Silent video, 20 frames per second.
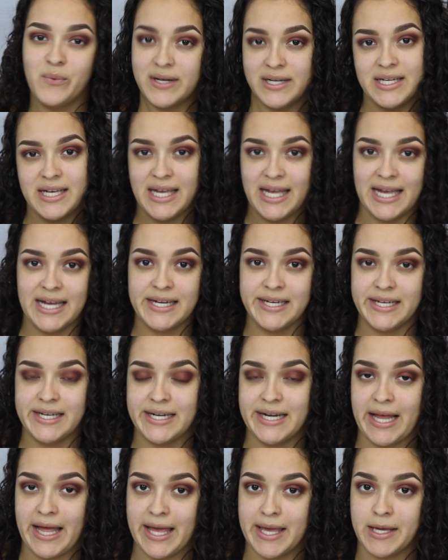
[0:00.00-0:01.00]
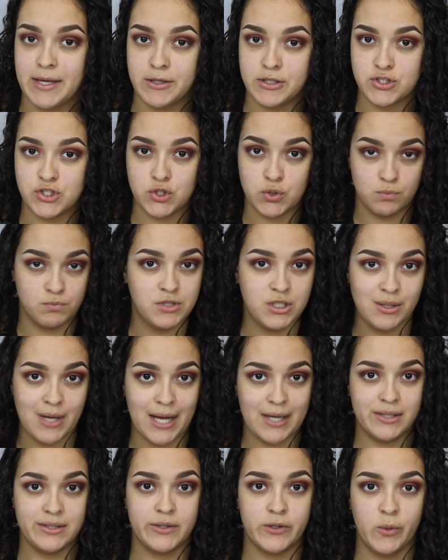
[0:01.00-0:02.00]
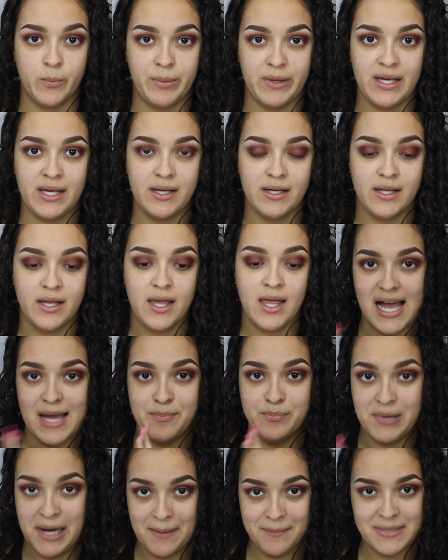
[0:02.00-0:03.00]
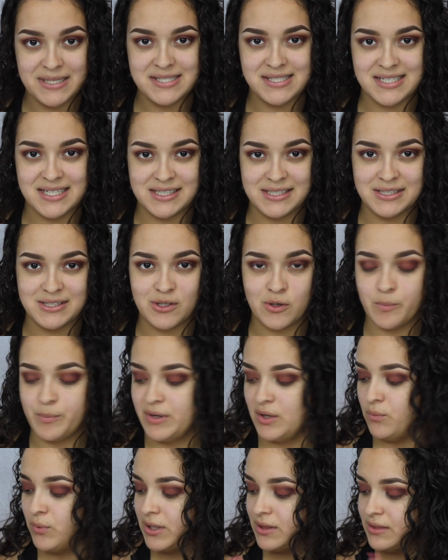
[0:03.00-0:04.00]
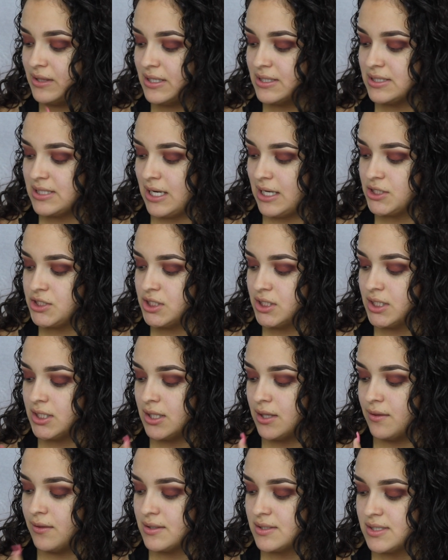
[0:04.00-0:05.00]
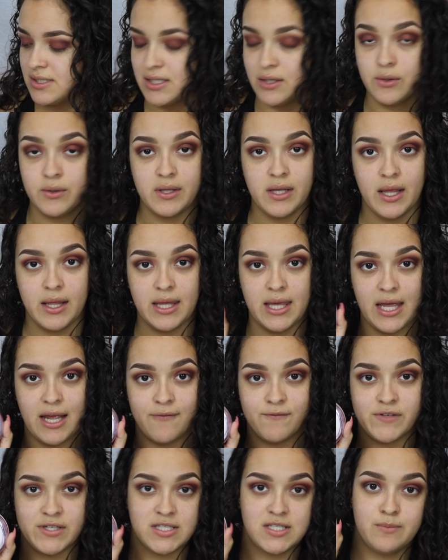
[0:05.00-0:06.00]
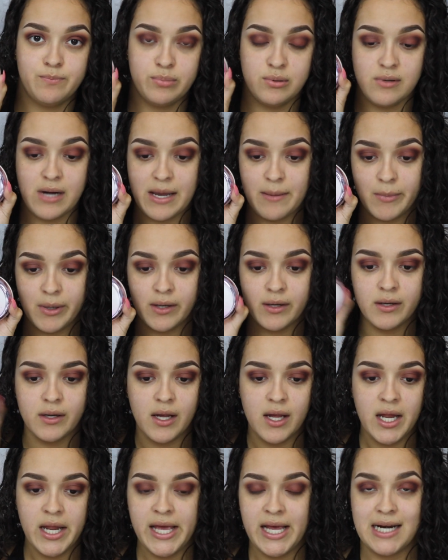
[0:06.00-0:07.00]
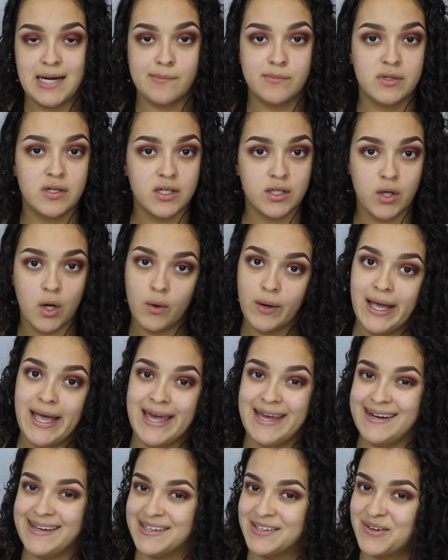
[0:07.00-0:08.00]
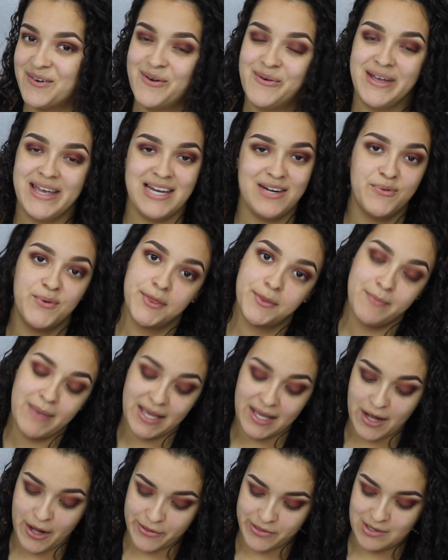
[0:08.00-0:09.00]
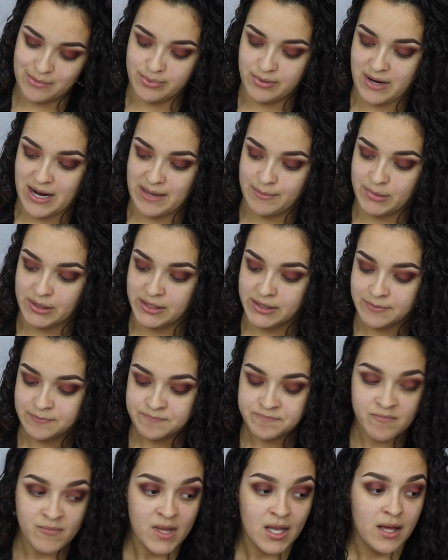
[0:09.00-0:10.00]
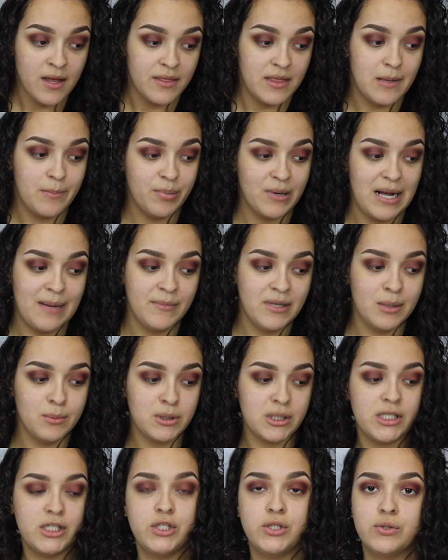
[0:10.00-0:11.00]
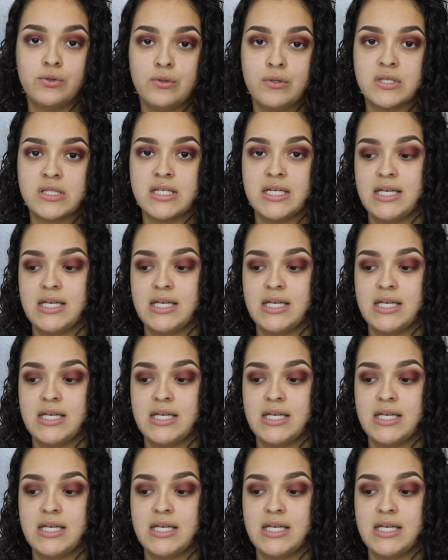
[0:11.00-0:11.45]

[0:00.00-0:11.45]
went ahead and I zoomed you out a little bit. I prepped my skin a little bit with the Tatcha the Silk Canvas Primer, and I'm going to go ahead and go in with my other primer. The primer I'm going to use